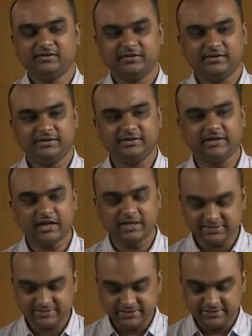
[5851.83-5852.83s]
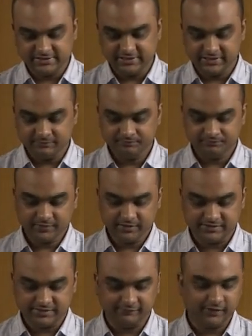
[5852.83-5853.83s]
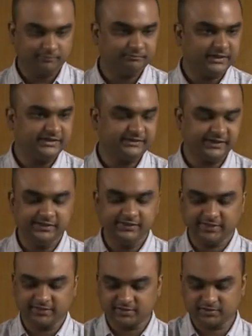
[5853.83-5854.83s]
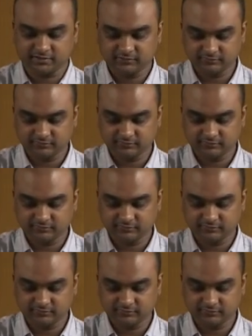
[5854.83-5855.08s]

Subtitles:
in ICT Development Index.